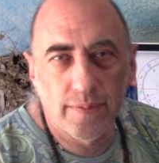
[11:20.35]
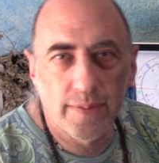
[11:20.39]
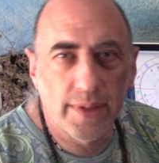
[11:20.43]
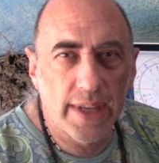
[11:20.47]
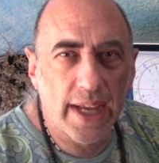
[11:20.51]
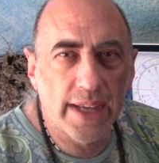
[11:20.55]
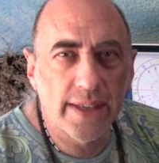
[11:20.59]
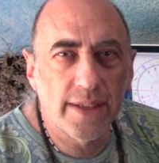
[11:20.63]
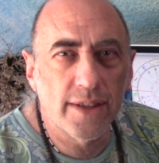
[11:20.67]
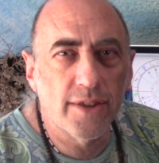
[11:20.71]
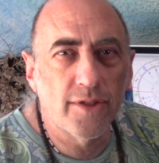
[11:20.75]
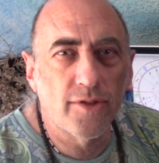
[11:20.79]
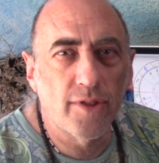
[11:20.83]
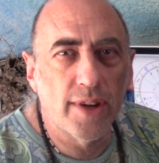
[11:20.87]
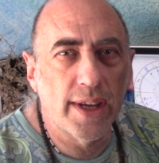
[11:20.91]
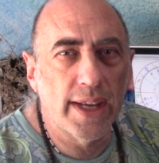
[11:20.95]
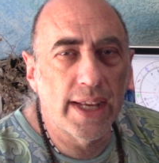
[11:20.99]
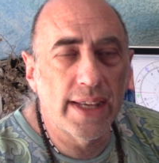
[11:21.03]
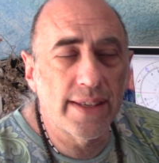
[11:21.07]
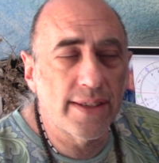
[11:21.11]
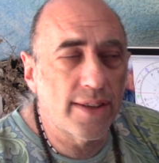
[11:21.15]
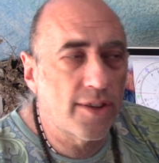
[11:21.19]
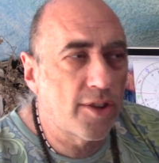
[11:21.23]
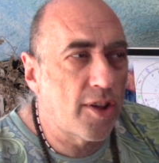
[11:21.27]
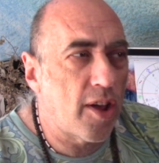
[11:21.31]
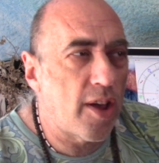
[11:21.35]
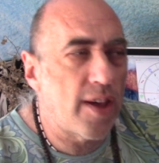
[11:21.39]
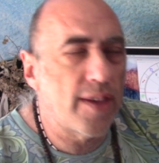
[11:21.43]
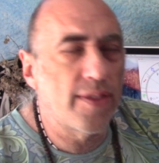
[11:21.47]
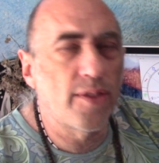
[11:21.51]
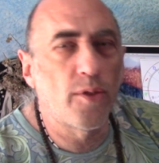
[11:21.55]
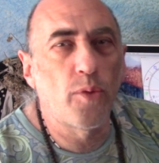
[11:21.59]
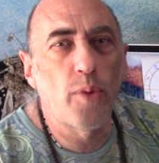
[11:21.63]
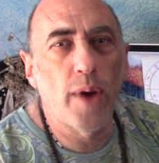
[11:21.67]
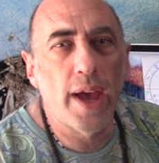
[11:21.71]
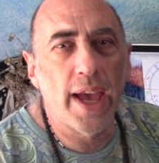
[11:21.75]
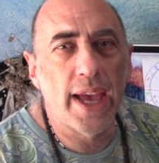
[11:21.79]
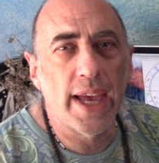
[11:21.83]
Is it going
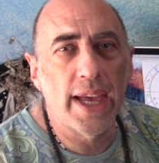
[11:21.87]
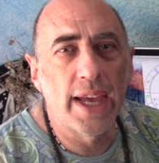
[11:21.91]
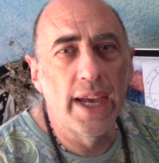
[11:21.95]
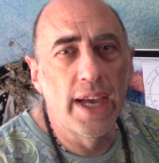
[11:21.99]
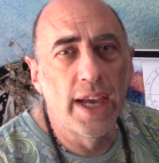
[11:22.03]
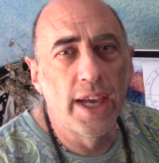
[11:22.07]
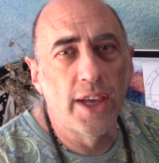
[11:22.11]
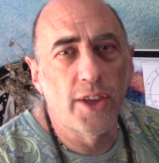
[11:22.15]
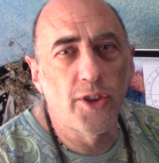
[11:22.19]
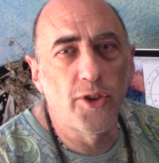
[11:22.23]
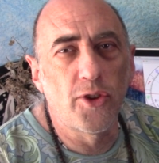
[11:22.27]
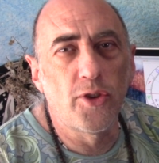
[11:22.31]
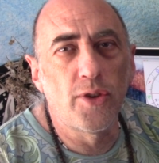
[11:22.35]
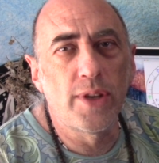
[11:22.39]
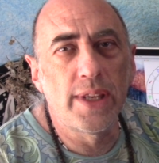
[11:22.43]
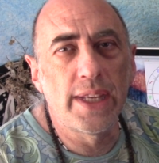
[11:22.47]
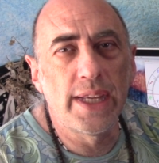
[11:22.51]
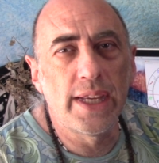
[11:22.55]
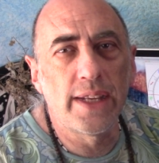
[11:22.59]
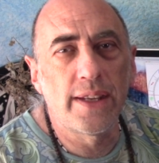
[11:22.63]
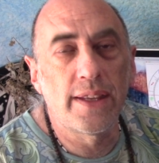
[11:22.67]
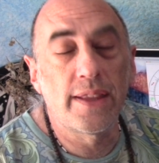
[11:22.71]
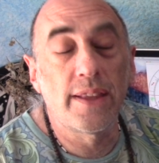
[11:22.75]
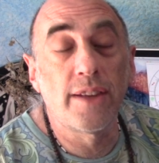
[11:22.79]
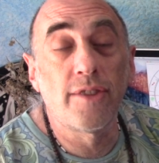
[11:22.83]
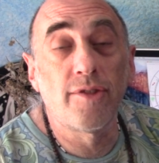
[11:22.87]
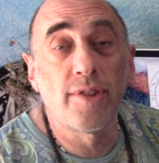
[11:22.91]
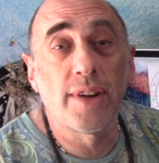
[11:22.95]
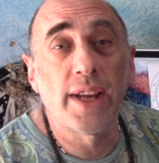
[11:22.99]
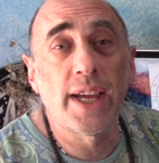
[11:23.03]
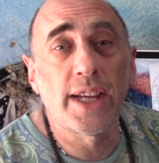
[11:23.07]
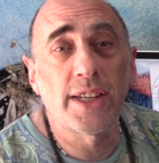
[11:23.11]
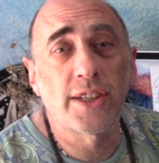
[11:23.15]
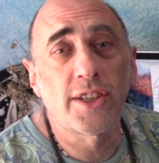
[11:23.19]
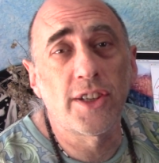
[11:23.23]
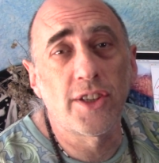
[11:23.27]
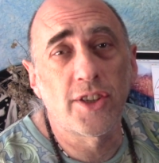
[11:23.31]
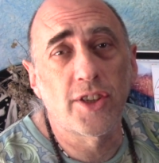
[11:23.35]
the way you need the
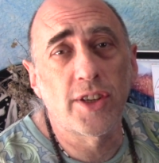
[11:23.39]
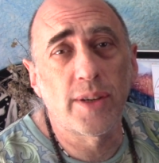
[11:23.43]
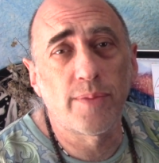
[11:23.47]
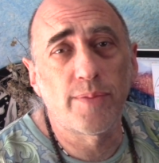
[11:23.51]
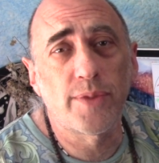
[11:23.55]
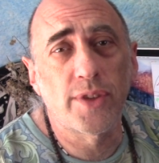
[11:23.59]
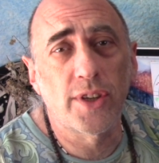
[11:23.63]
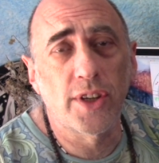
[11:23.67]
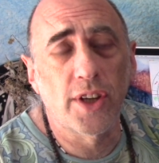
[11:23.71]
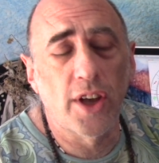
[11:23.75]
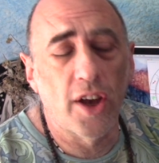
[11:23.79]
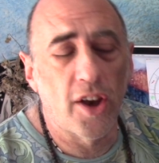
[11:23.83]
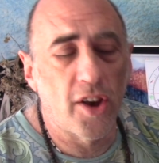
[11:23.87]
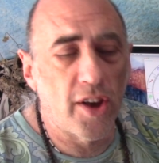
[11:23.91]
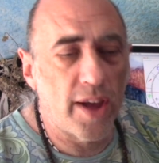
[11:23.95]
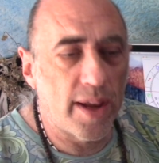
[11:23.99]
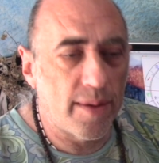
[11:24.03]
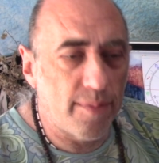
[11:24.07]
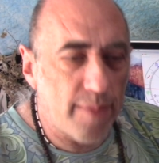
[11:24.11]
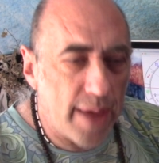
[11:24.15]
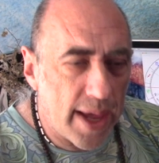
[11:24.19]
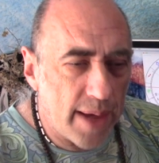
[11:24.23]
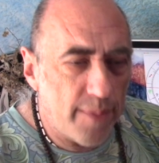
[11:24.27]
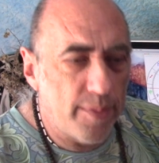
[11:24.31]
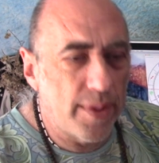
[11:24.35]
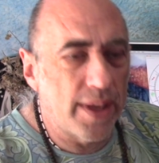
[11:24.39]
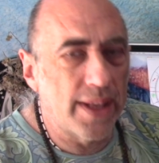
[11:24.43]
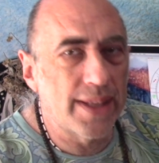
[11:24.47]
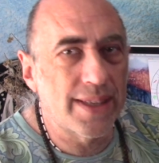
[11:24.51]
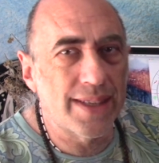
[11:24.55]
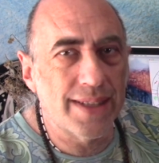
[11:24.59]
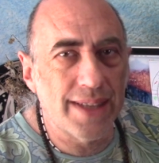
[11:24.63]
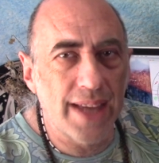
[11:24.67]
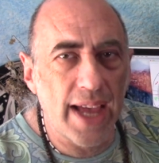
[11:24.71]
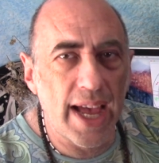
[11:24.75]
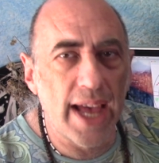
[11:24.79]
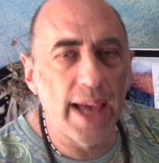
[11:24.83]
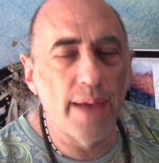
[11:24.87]
relationship to go? And maybe it's
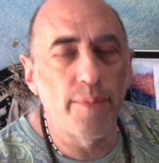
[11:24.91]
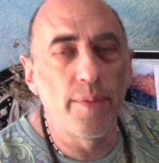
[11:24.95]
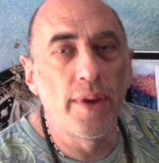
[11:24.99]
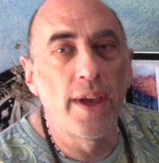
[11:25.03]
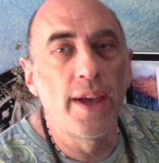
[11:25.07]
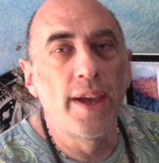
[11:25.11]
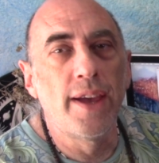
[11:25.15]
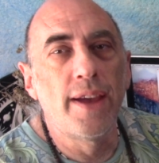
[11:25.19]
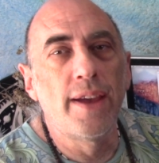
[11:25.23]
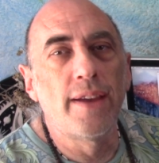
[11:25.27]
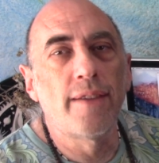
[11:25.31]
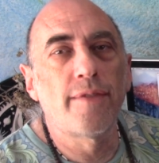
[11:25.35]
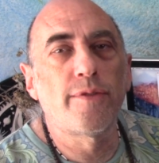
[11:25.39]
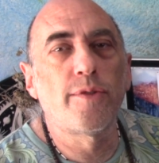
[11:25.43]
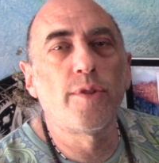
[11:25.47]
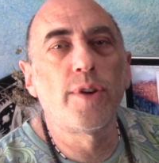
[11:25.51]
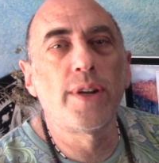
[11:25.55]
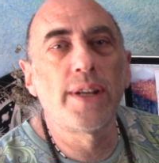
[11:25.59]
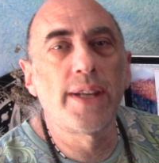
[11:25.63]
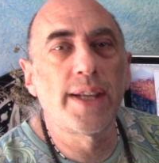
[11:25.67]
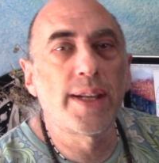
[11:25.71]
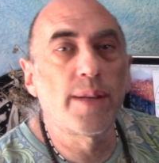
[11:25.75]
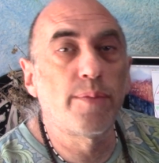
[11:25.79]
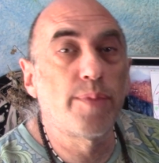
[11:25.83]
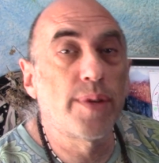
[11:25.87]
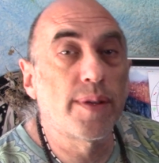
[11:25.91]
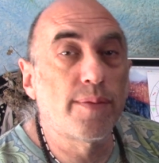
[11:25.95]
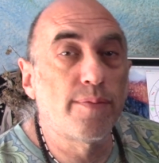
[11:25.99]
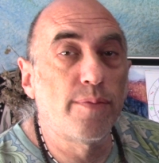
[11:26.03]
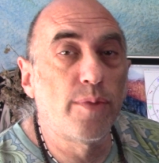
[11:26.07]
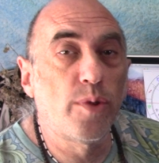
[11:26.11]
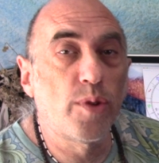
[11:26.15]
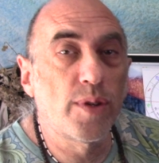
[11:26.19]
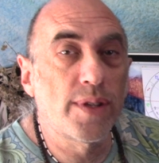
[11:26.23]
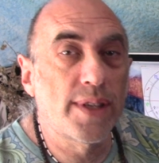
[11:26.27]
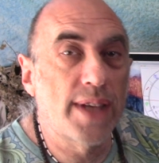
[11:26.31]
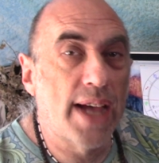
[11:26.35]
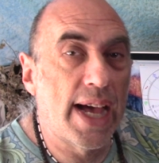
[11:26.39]
time for a little bit
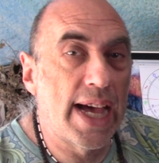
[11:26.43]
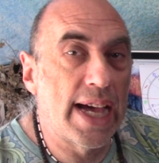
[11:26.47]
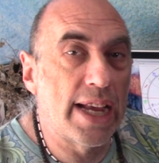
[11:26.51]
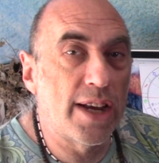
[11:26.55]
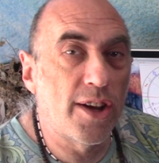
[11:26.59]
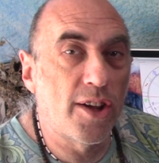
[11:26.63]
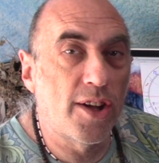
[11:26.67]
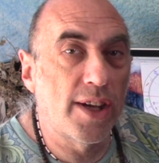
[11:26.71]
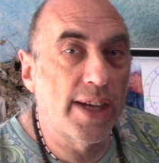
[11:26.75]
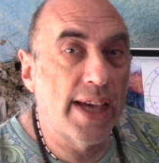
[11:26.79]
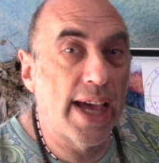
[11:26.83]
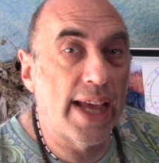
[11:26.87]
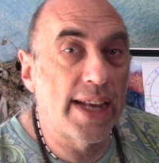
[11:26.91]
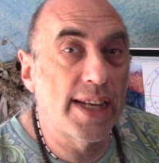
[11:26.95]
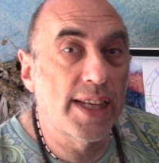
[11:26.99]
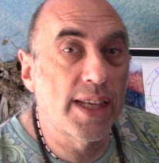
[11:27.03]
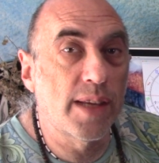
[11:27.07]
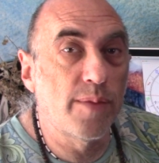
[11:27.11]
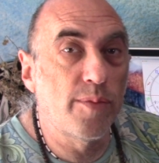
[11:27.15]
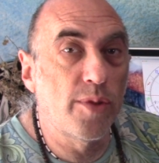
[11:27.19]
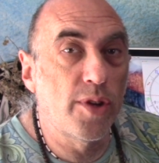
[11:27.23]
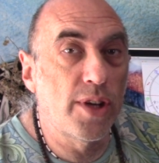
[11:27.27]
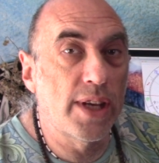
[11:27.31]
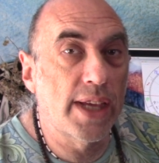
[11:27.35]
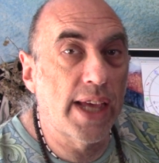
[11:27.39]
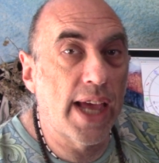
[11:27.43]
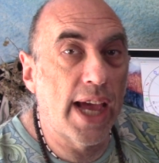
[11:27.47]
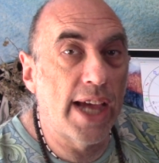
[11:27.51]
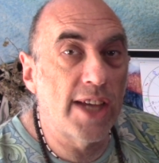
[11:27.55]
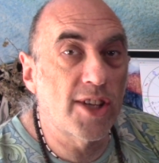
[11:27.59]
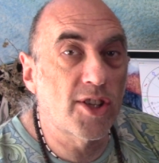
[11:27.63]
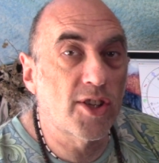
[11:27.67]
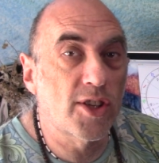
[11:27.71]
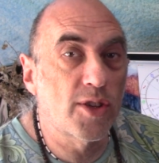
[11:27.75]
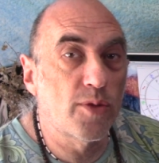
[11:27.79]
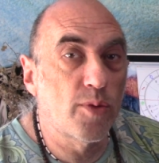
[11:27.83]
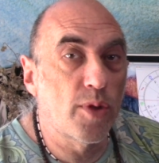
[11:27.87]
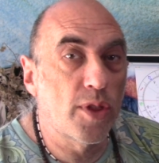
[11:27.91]
more dialogue and
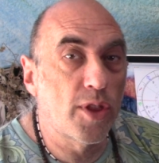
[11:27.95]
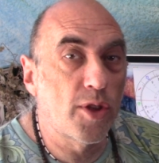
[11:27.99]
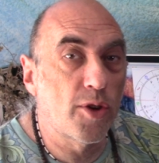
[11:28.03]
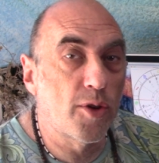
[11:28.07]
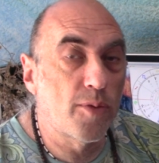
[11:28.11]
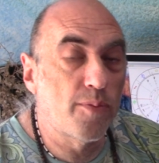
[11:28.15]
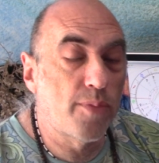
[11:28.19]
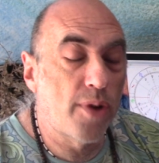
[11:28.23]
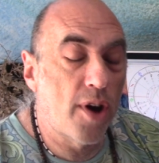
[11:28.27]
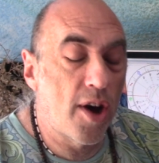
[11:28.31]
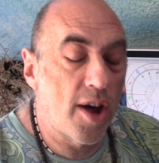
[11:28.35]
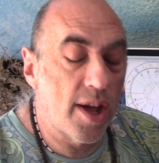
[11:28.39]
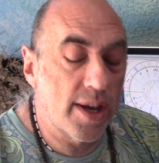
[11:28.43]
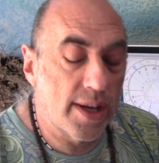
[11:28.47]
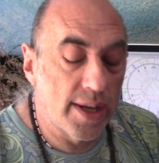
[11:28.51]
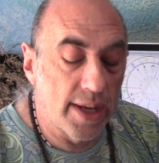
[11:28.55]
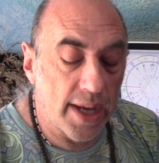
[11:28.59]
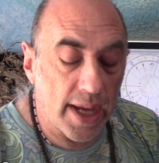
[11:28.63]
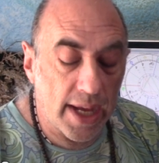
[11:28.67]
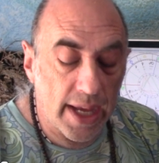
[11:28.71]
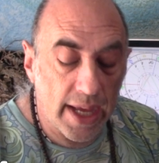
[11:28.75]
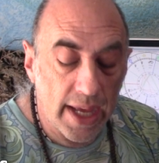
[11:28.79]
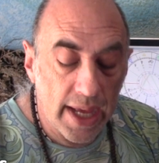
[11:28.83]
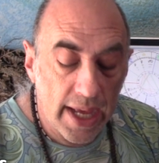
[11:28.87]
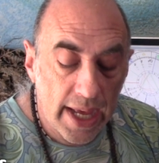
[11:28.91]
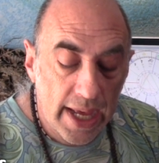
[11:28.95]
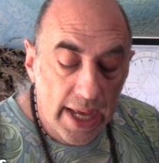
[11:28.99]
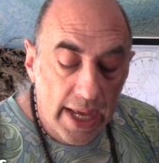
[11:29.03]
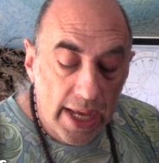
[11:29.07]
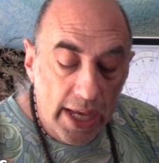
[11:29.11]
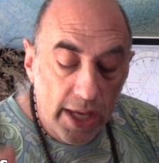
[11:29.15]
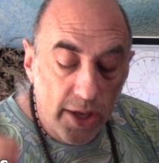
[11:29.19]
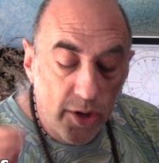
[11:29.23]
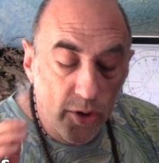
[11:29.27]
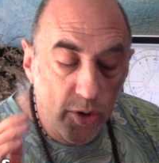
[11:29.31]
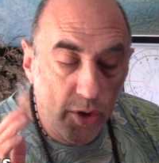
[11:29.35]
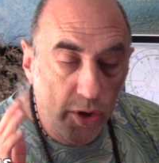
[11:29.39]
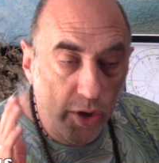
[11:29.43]
communication with your partner.
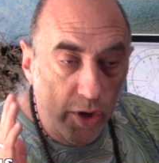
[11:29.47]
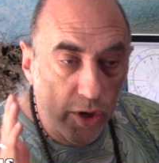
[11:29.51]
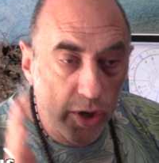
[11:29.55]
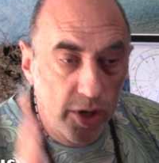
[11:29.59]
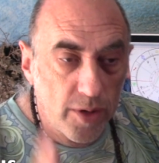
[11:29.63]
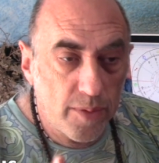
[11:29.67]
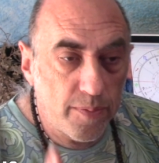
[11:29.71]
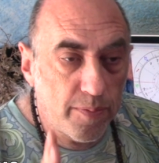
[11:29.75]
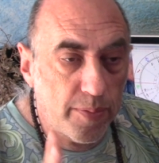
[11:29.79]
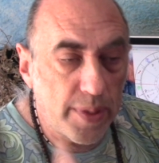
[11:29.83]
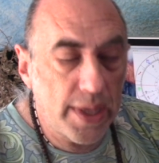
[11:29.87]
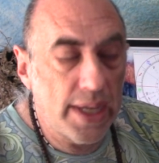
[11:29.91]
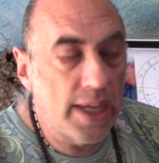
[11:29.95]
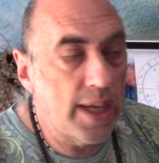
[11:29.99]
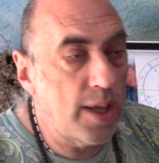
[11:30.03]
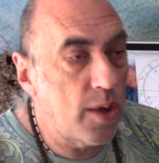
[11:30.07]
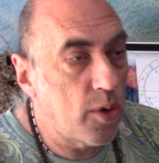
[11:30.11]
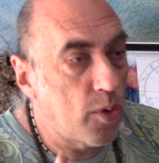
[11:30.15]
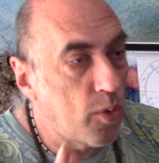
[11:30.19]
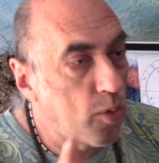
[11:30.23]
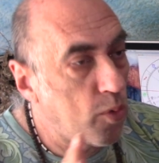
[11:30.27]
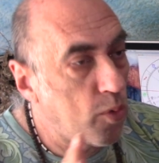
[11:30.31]
You could be